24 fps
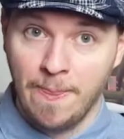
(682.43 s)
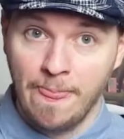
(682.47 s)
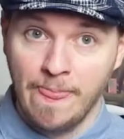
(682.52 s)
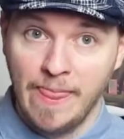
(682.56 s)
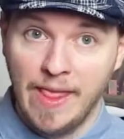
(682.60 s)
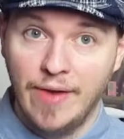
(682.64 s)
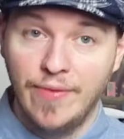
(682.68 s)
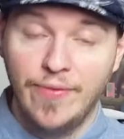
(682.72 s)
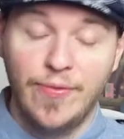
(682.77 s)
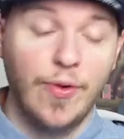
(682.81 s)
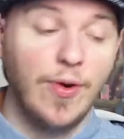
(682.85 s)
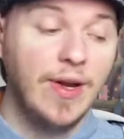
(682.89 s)

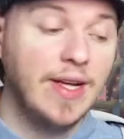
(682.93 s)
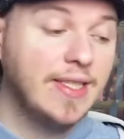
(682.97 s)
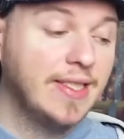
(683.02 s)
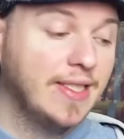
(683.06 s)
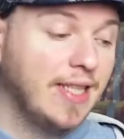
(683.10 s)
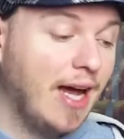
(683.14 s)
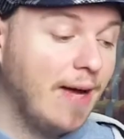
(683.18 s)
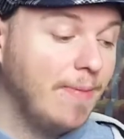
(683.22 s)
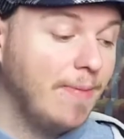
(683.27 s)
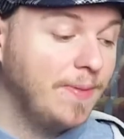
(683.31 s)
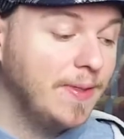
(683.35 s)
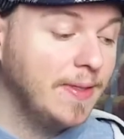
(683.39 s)
For
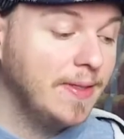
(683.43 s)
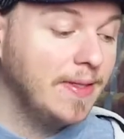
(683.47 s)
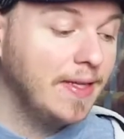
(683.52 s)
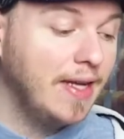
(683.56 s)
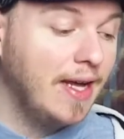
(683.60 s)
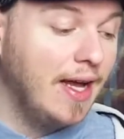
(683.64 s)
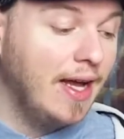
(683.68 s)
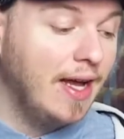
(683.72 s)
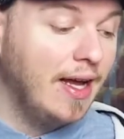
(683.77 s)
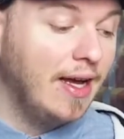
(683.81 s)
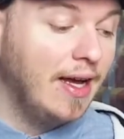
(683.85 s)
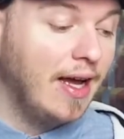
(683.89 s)
example,
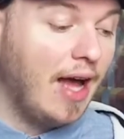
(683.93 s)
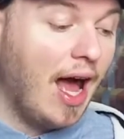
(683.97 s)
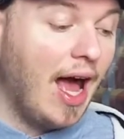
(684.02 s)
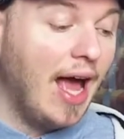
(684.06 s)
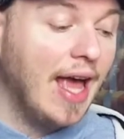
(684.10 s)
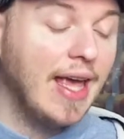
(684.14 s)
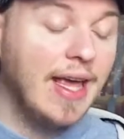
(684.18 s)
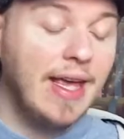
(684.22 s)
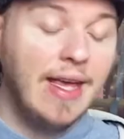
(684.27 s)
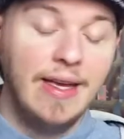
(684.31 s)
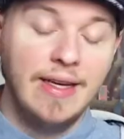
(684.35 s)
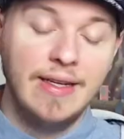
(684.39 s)

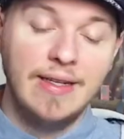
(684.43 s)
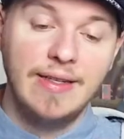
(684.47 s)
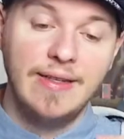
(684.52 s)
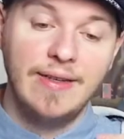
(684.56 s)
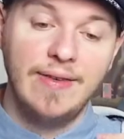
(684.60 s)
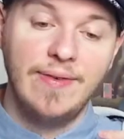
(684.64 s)
I